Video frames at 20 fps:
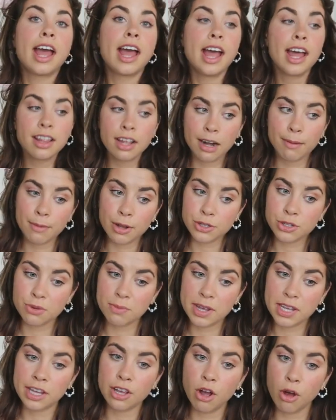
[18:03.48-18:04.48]
And then I'm also
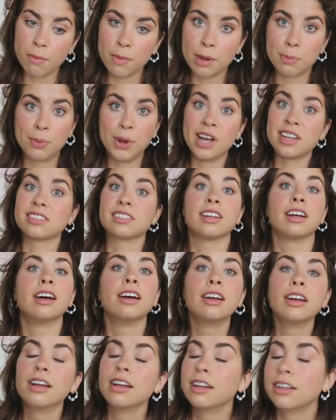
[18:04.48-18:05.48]
making homemade
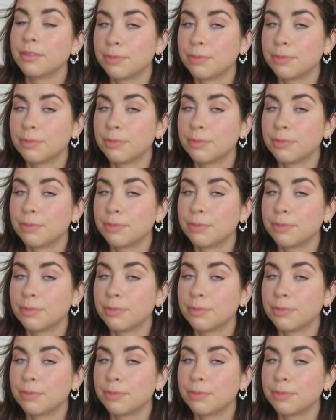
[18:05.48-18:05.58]
pasta.